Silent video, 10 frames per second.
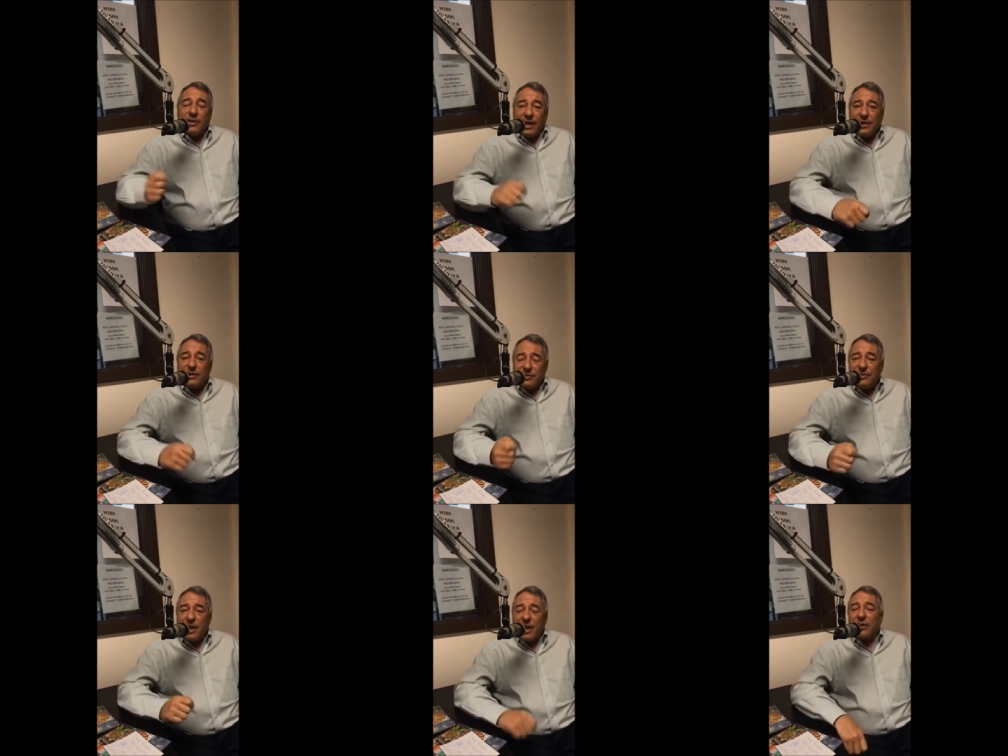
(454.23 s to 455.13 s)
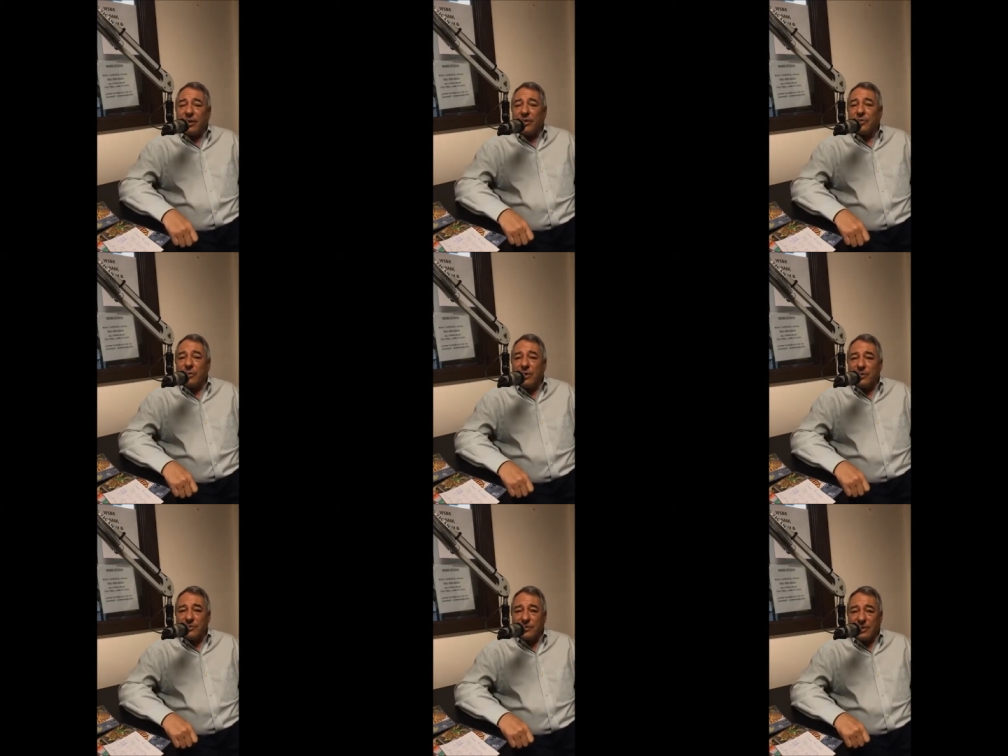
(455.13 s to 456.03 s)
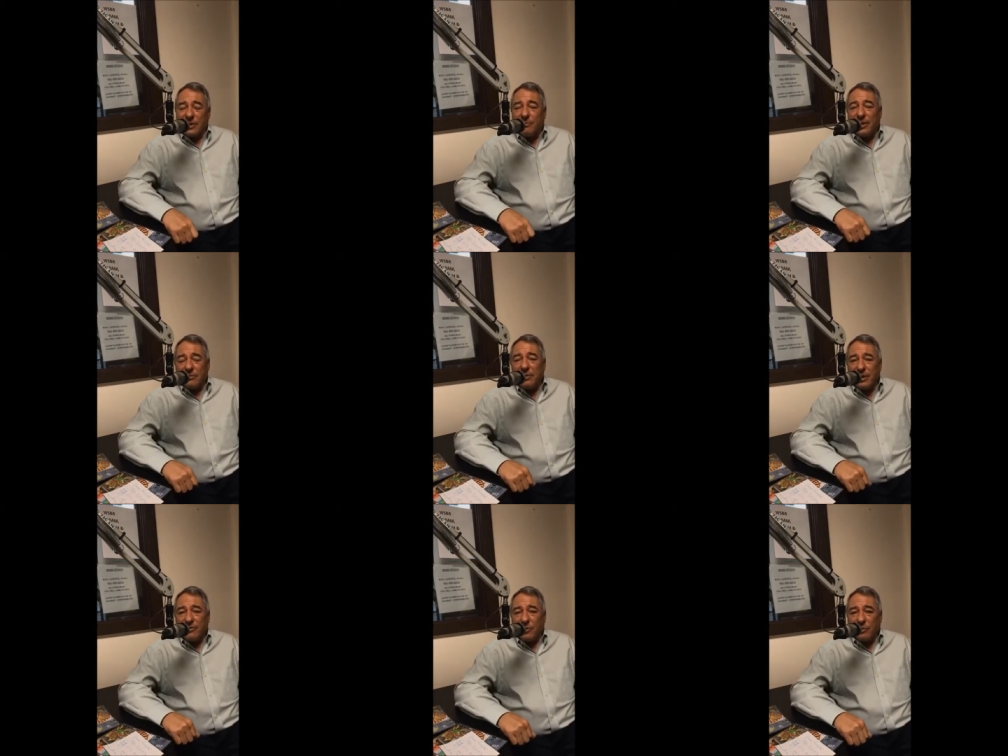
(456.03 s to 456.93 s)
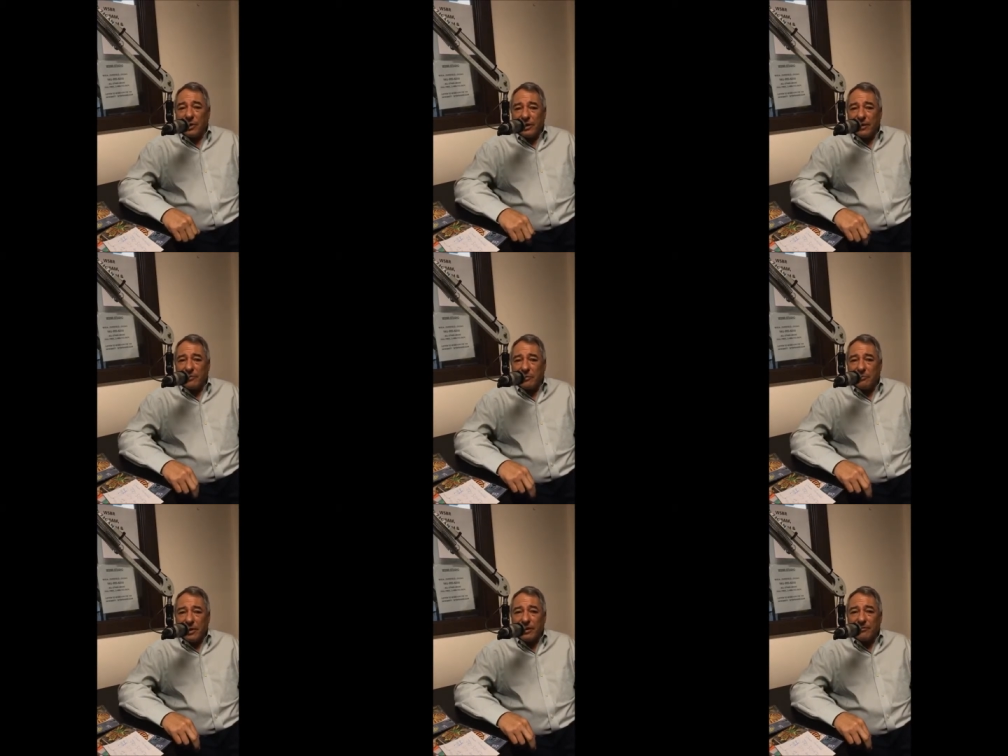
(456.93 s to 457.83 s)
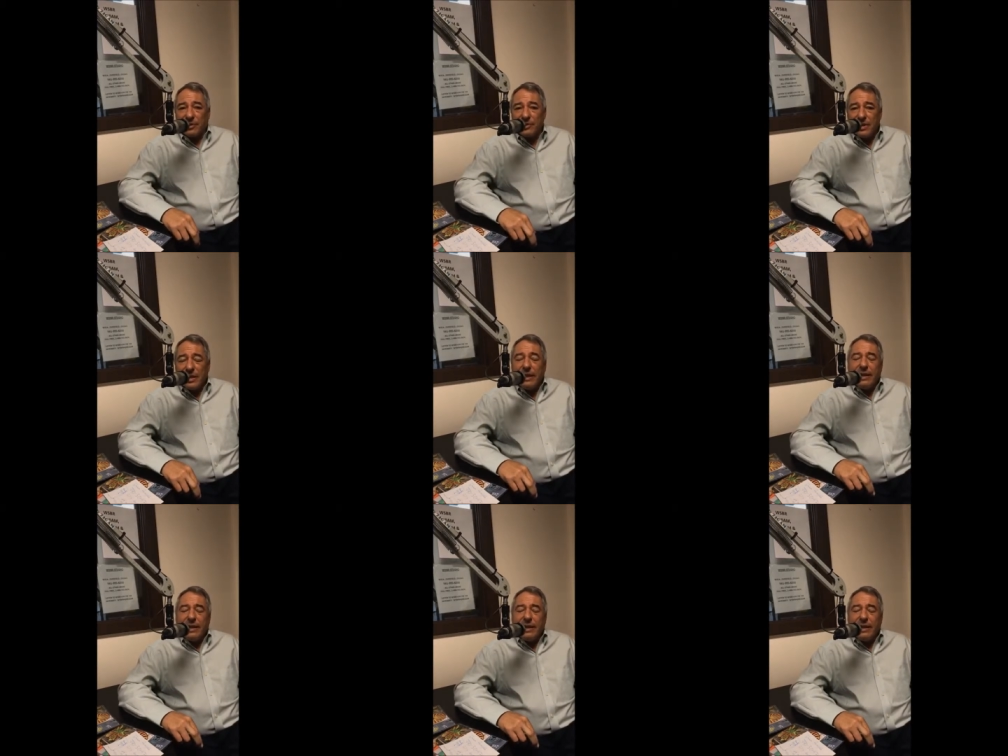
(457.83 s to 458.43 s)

that is not otherwise uh, being paid for by government benefits.